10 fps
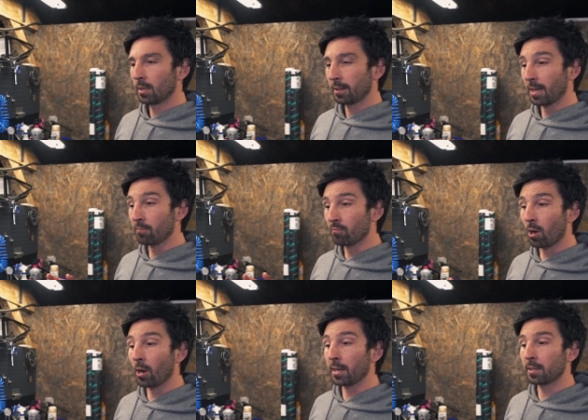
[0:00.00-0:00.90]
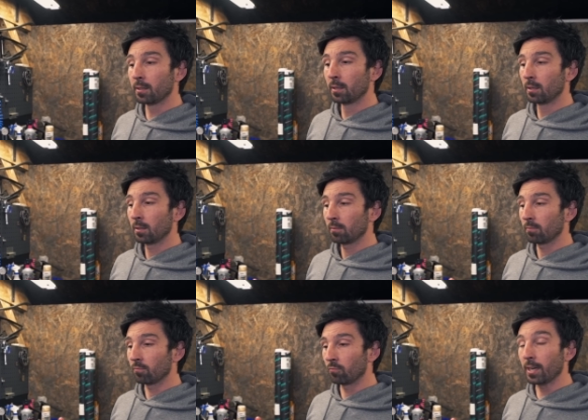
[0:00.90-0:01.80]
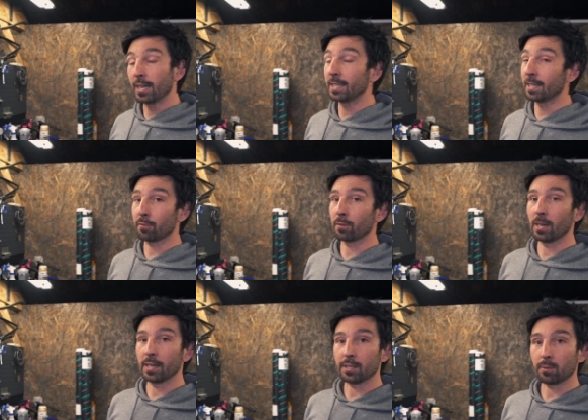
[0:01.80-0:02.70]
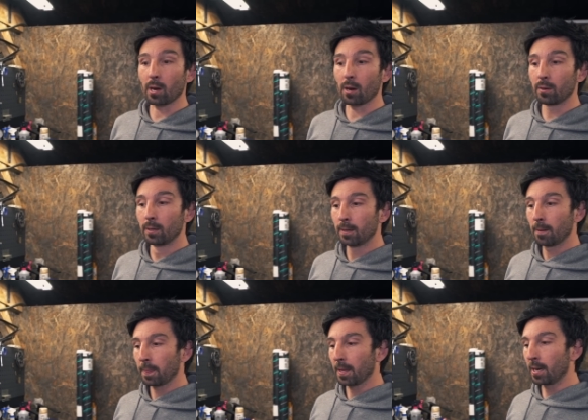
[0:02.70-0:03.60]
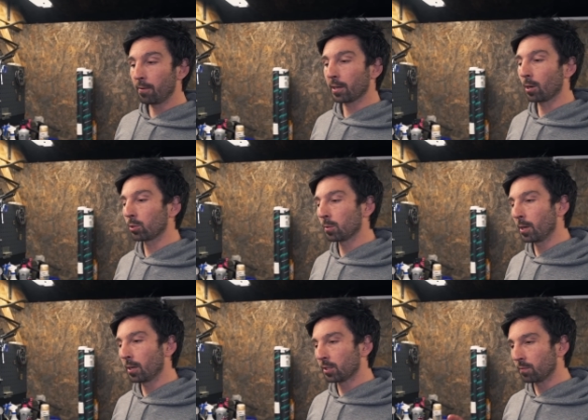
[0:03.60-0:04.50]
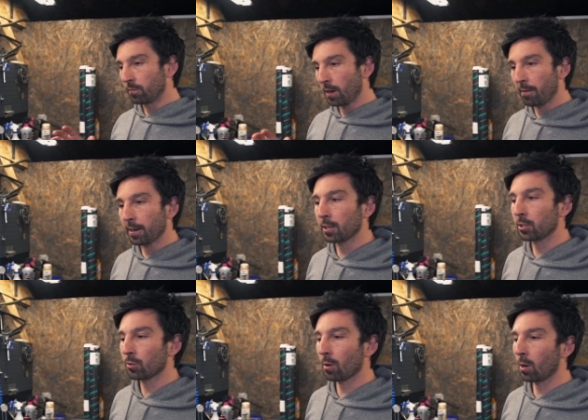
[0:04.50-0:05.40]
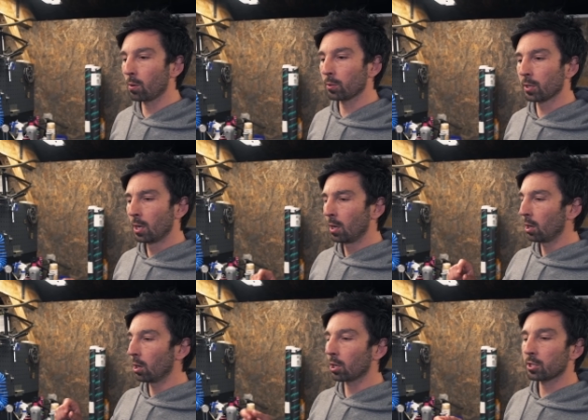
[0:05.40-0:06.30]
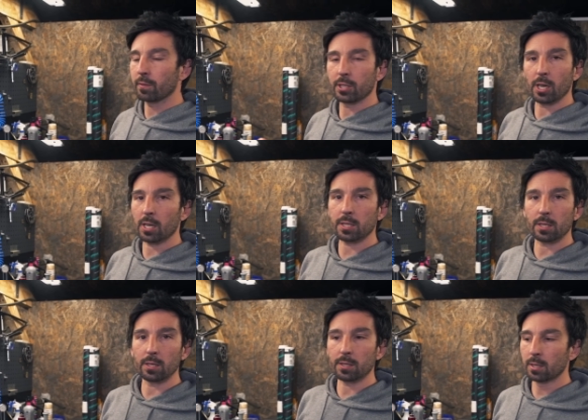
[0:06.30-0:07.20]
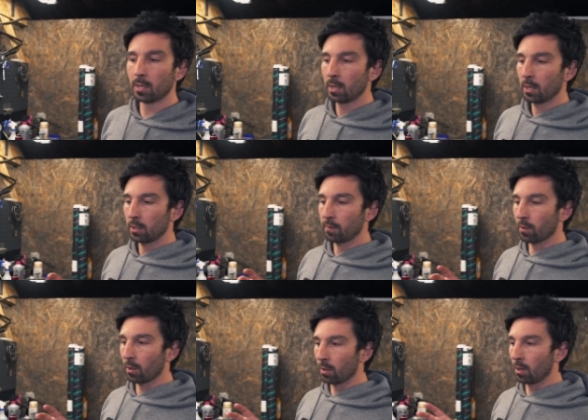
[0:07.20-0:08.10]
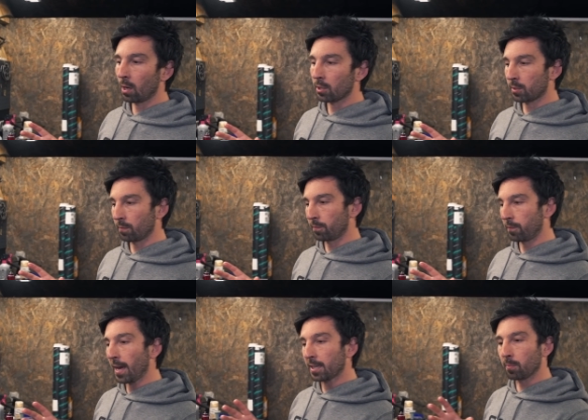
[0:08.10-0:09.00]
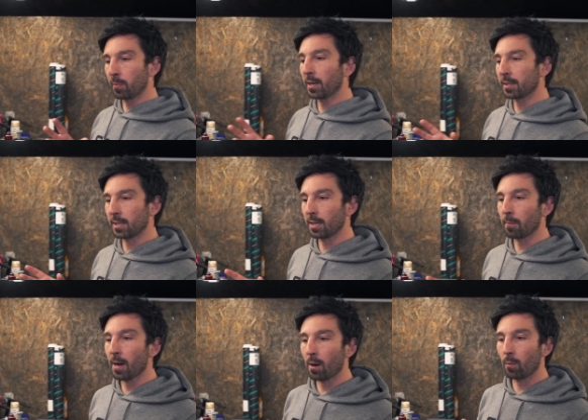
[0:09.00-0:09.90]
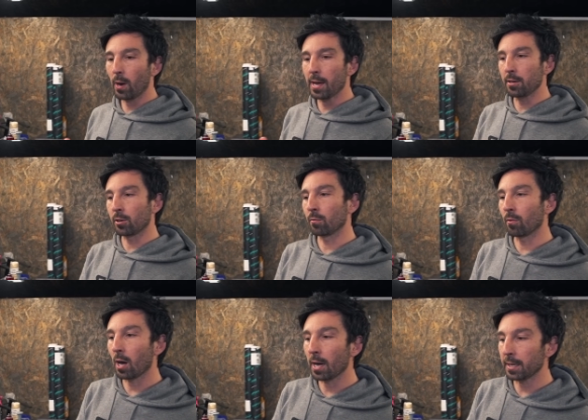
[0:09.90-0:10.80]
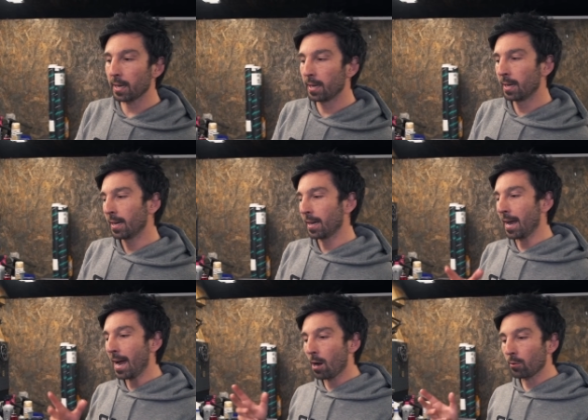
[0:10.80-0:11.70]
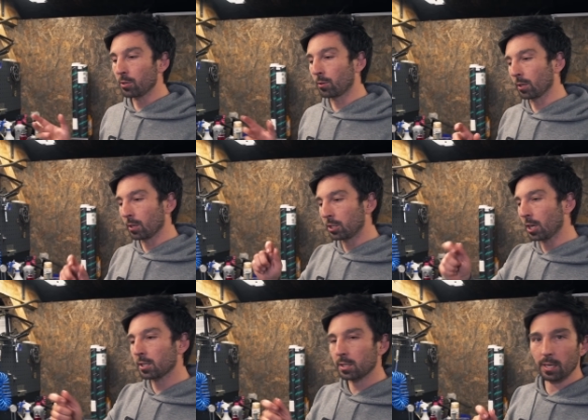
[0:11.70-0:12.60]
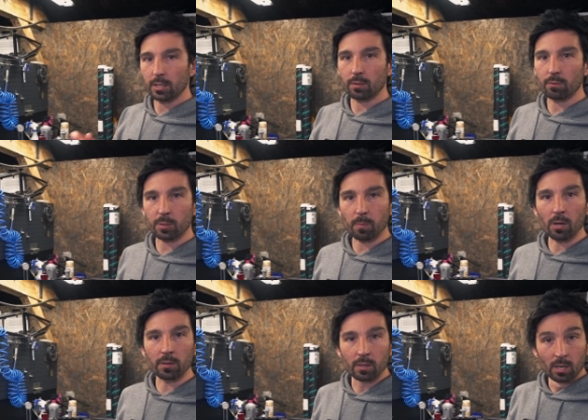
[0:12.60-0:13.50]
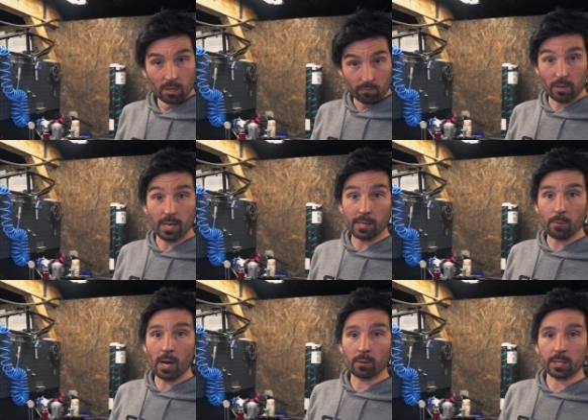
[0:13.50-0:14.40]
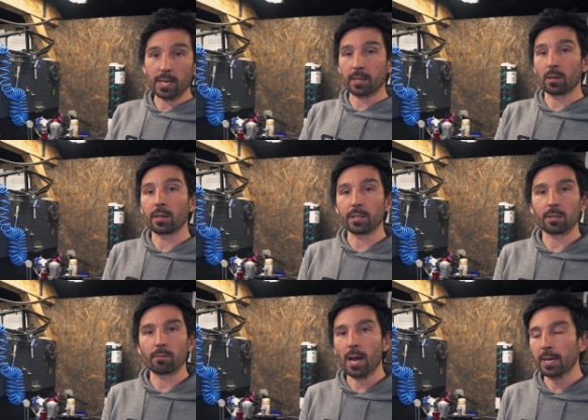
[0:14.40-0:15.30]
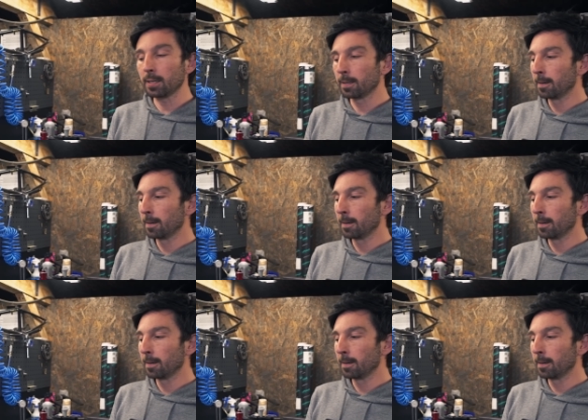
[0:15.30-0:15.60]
They ride really differently as well. The Lyrik Ultimate's very controlled, lots of adjusters. You've got lots of flexibility about where you can ride it and how you can adjust it to respond really well to that kind of terrain.